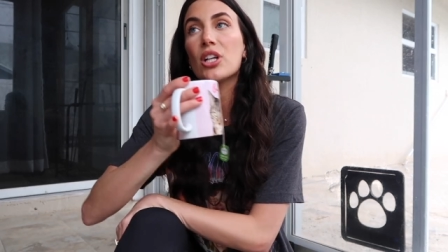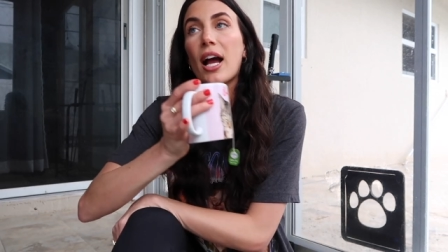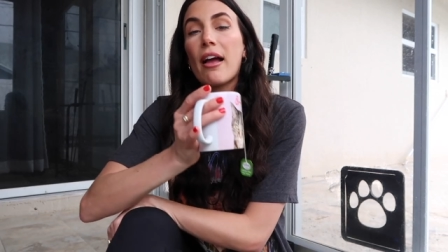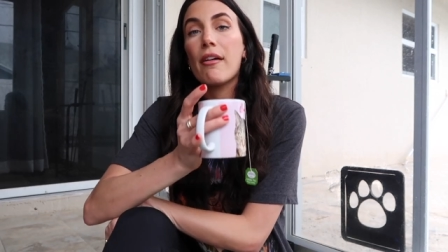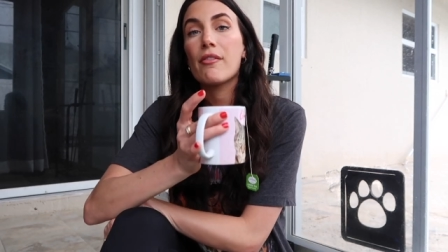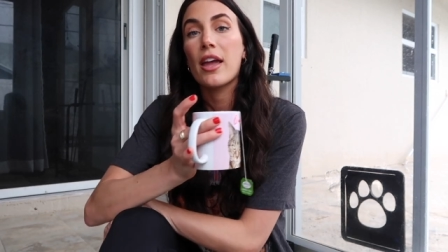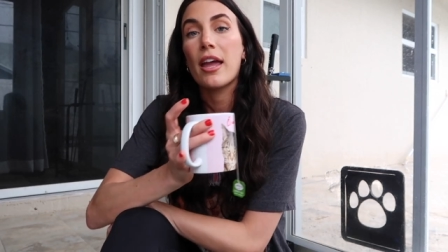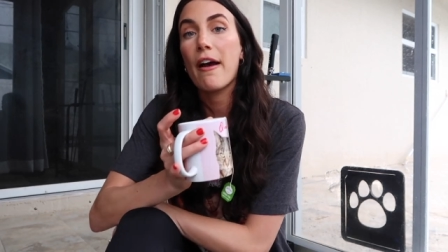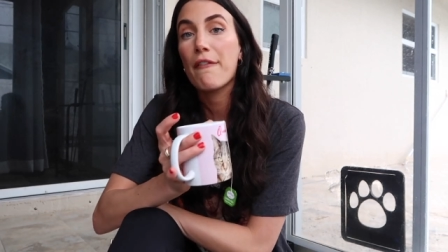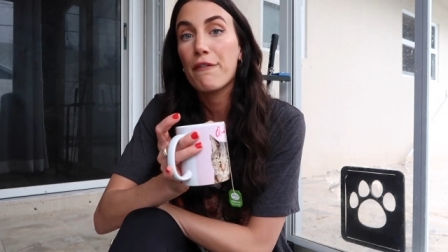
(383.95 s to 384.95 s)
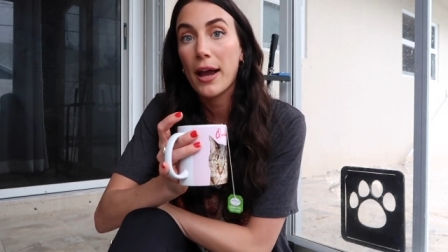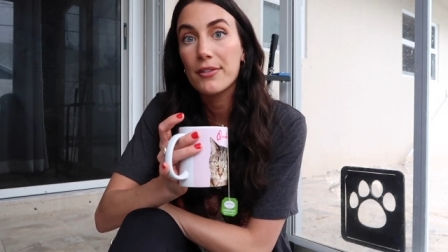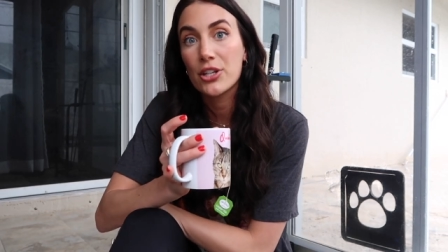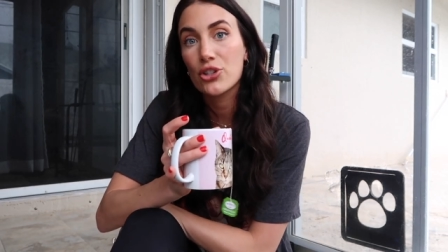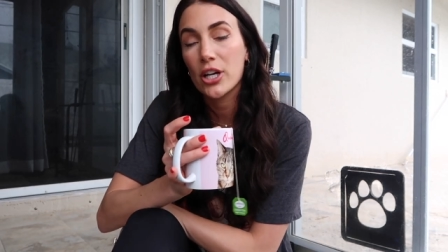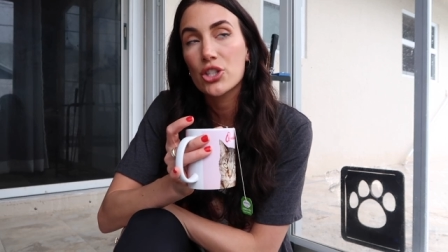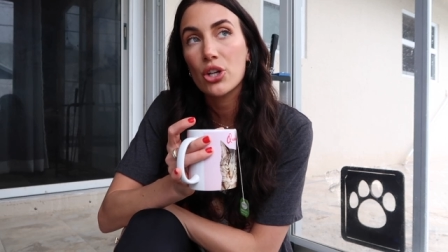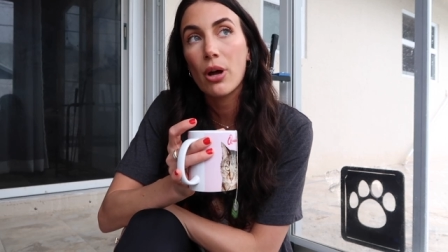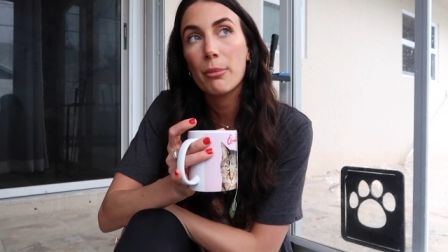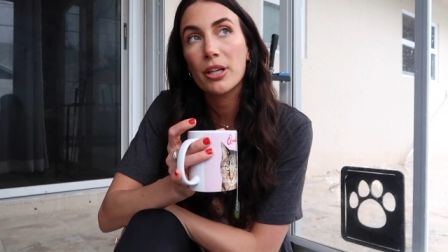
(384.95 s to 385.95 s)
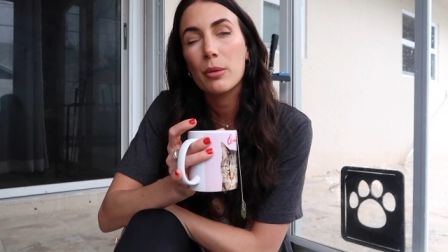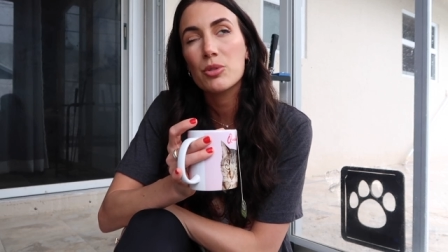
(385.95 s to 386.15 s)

I have a five day trade show coming up.